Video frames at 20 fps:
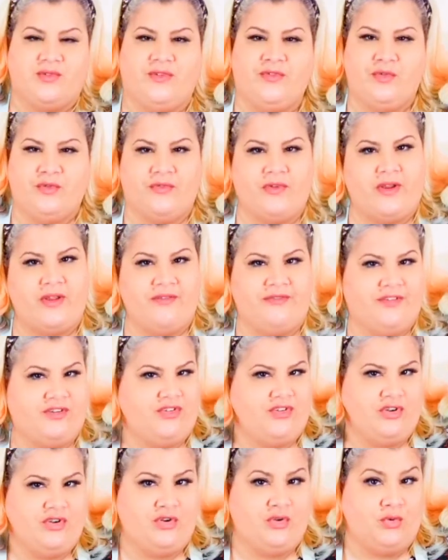if you're very
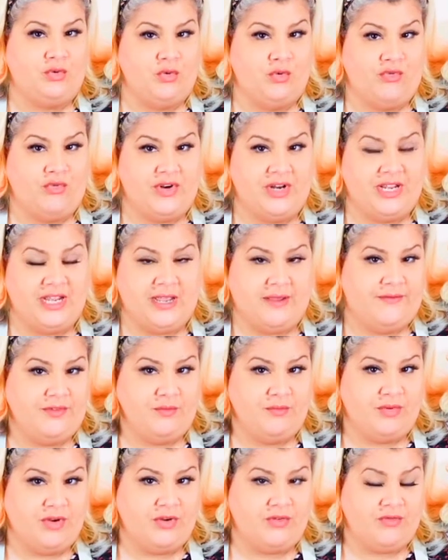efficient you'll already have
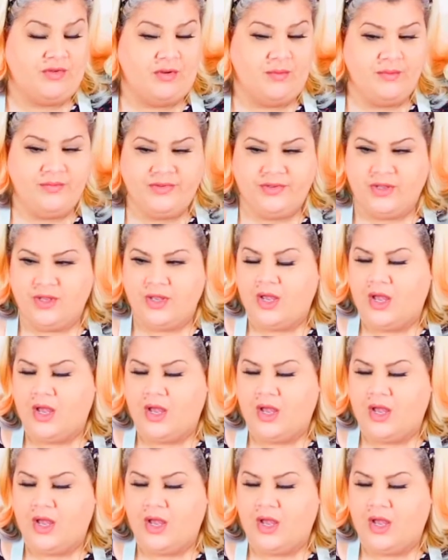some breadcrumbs,